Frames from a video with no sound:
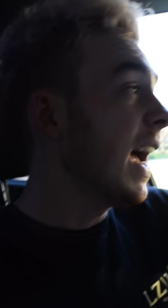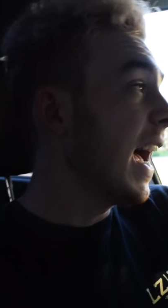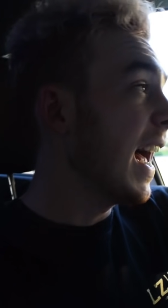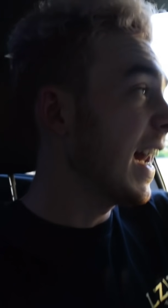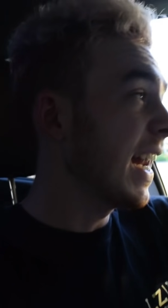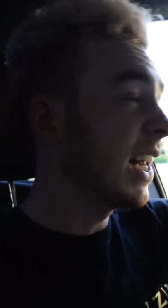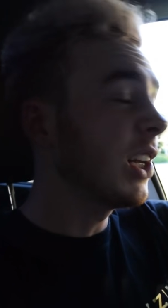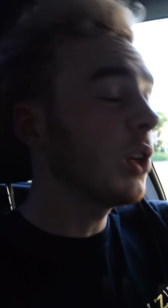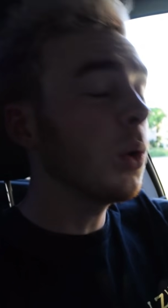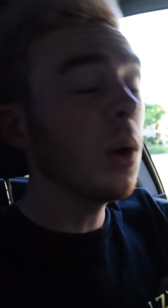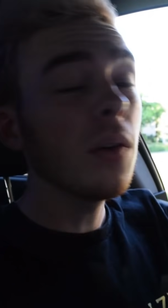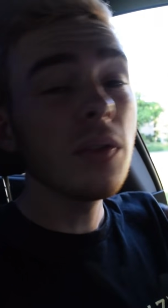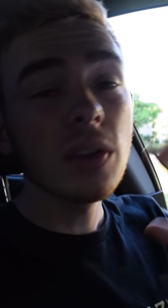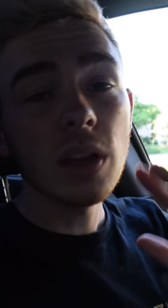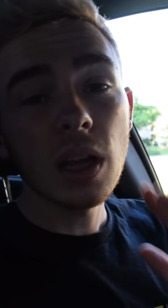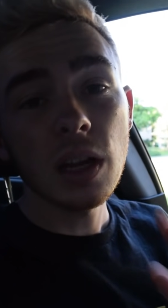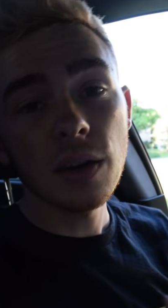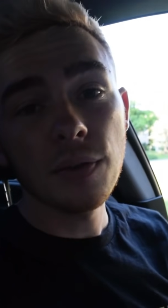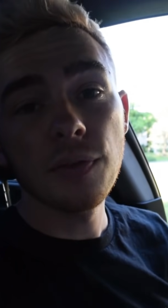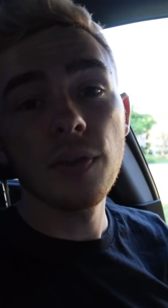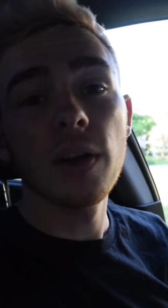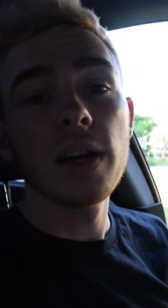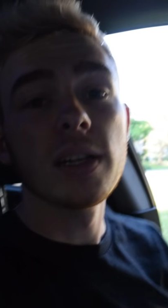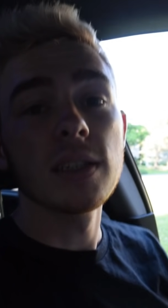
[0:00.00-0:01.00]
And I do have a
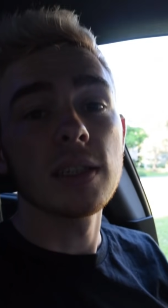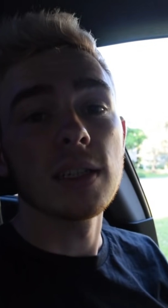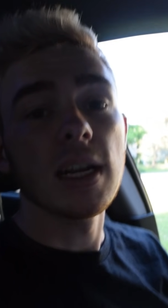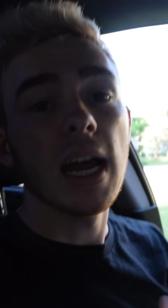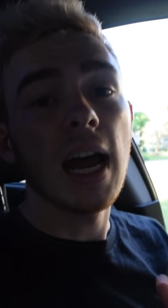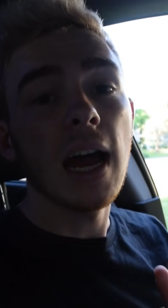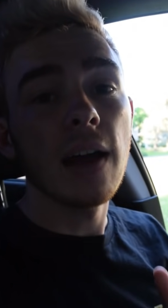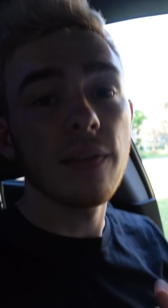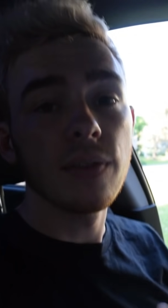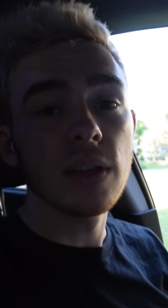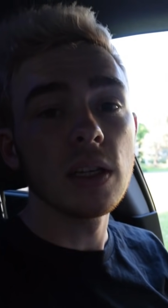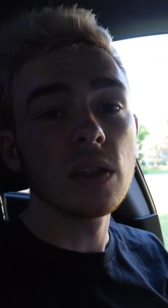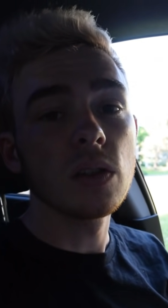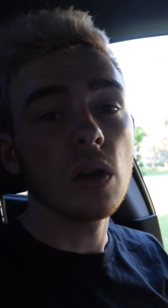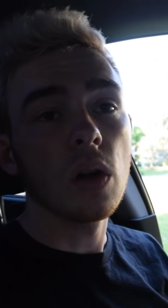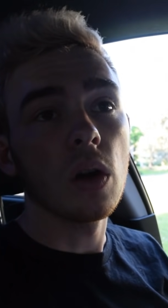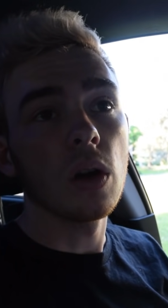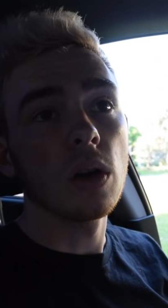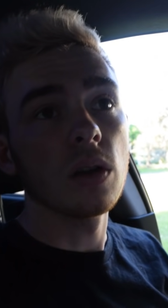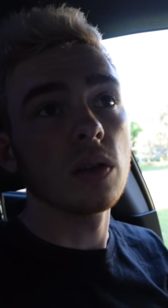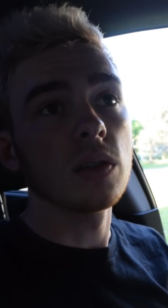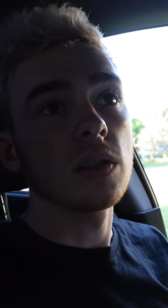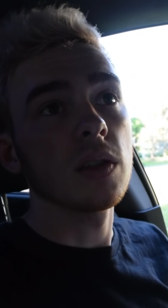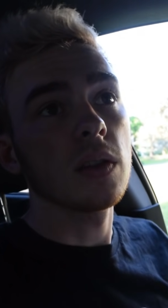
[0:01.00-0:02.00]
lot of friends that have these
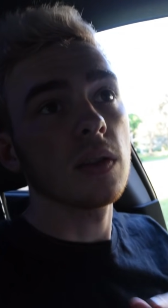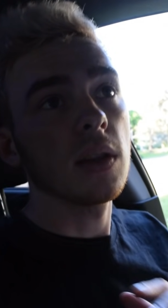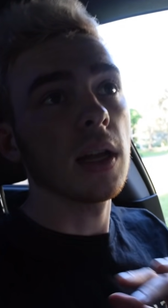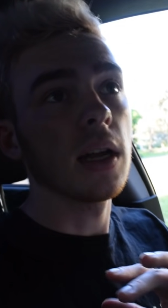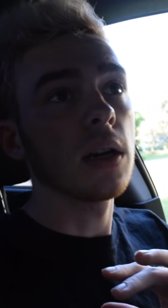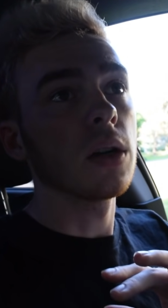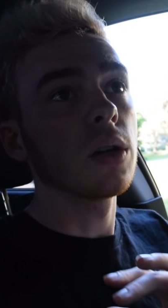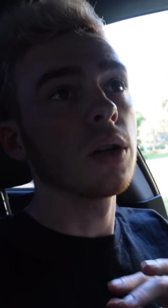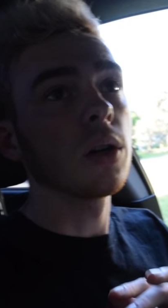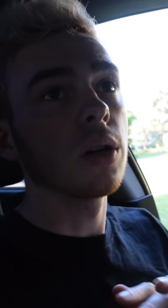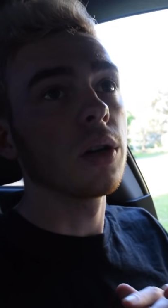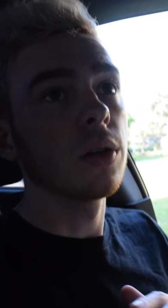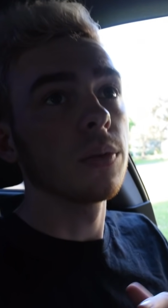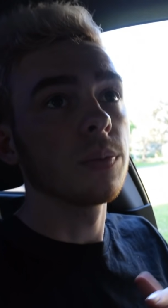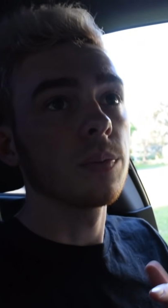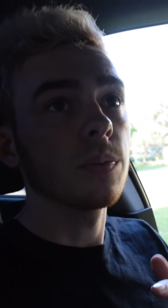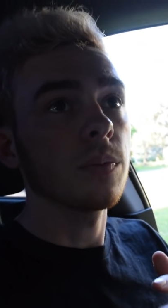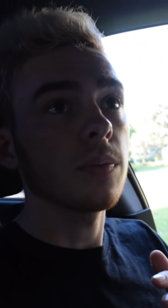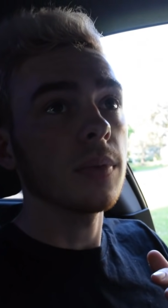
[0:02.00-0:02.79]
cars that are